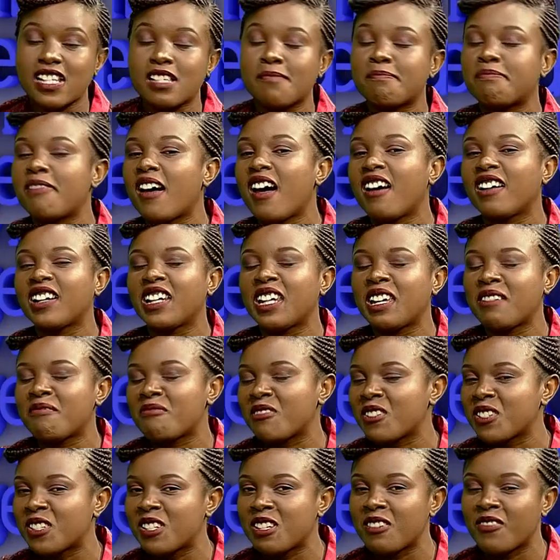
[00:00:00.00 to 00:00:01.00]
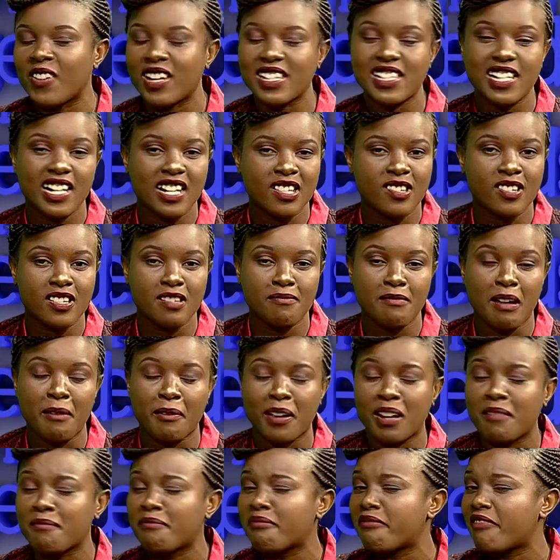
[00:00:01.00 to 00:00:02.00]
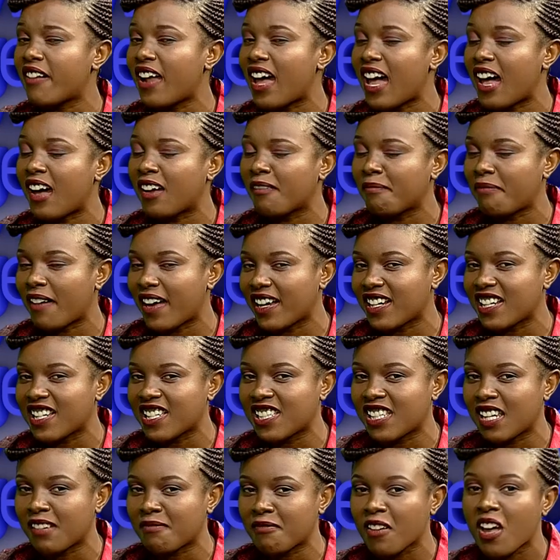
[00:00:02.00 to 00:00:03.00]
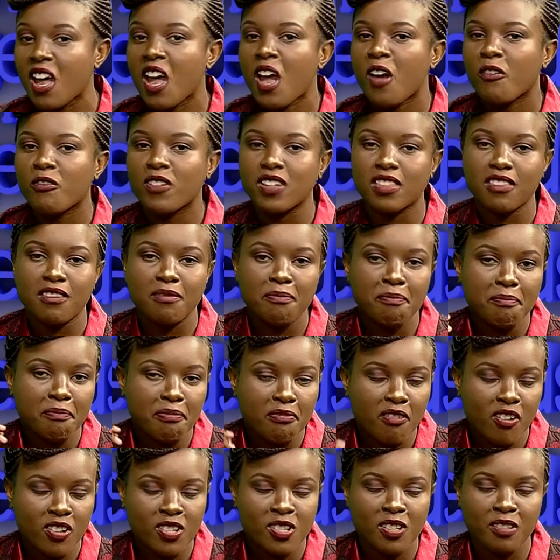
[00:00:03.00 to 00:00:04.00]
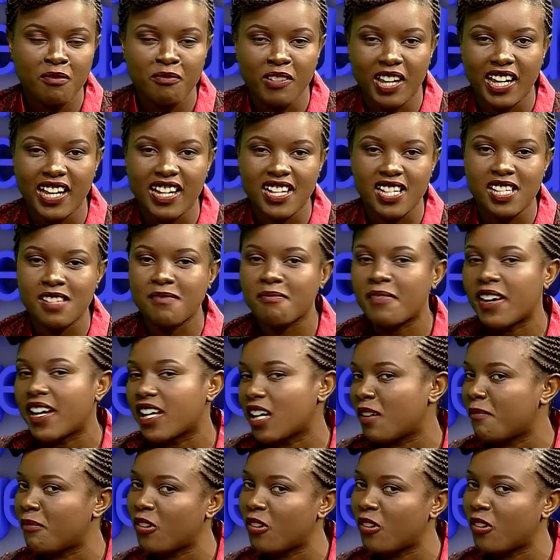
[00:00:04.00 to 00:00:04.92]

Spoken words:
proudly brought to you by Tellers of Zimbabwe in proud partnership with Proton Bakers. I